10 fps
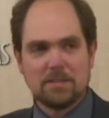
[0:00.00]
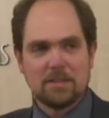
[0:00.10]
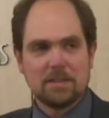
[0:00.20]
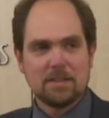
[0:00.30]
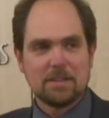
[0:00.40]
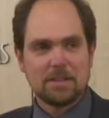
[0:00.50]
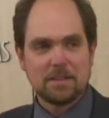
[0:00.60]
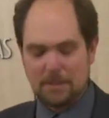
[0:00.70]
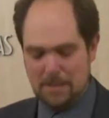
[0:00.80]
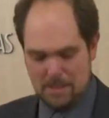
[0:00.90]

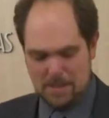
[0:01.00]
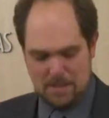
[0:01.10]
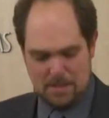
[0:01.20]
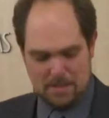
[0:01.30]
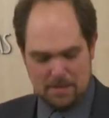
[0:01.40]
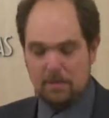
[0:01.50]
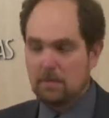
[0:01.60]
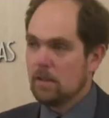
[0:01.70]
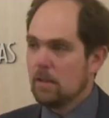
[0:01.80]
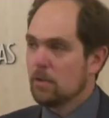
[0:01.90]
a
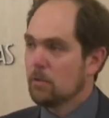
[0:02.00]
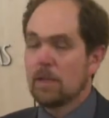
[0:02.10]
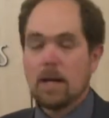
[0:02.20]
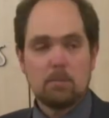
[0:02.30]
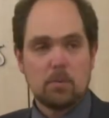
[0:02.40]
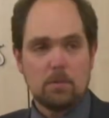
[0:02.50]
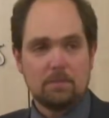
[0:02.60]
green apple.